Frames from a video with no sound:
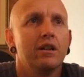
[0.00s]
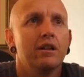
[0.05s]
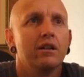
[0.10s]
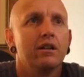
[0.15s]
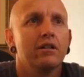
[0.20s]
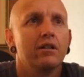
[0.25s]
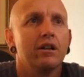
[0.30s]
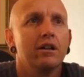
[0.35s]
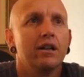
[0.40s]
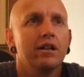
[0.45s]

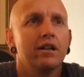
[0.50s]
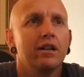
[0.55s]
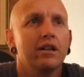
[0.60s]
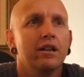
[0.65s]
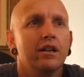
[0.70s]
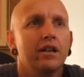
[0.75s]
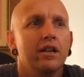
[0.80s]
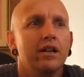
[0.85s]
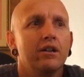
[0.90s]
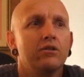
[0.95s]
All right,
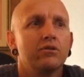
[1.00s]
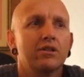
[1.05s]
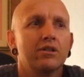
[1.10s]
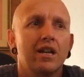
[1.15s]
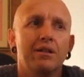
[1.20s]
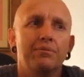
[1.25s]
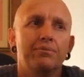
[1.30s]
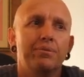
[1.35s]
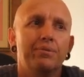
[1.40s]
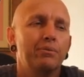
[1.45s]
Eagles,
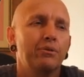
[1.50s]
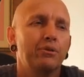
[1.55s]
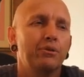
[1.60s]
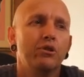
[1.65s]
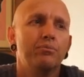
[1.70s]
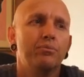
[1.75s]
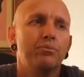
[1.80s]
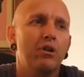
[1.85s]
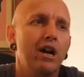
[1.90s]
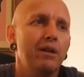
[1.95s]
and people who
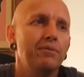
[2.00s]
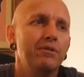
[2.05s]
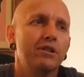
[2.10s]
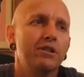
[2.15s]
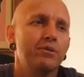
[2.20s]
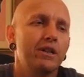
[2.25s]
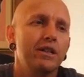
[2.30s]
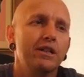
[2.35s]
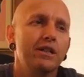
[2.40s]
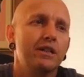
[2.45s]
buy him this
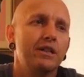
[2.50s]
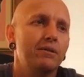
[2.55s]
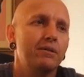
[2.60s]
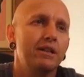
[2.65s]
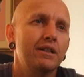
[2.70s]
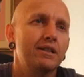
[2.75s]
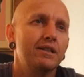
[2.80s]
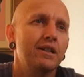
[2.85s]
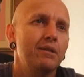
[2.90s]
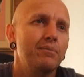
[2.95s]
week, he's going
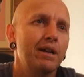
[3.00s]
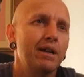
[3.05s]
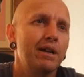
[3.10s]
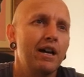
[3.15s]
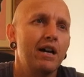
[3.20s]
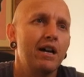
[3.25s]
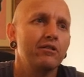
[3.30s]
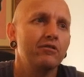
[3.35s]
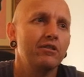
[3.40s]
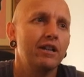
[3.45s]
to make
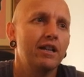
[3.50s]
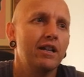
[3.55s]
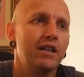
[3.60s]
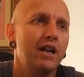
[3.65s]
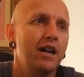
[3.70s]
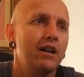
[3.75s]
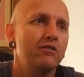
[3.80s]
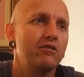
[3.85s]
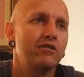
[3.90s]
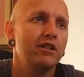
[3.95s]

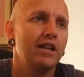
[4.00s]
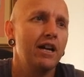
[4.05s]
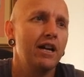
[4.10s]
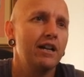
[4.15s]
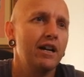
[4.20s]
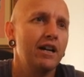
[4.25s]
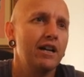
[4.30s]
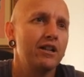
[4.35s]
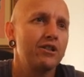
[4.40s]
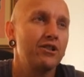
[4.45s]
100k
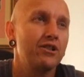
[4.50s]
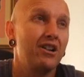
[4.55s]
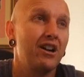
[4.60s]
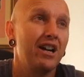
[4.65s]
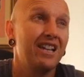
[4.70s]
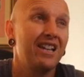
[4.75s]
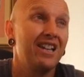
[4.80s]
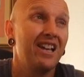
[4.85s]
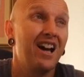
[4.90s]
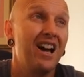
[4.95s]
cash. I
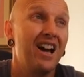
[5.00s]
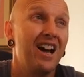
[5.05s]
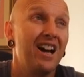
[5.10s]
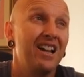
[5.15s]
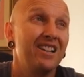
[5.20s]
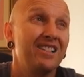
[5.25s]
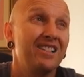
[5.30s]
can't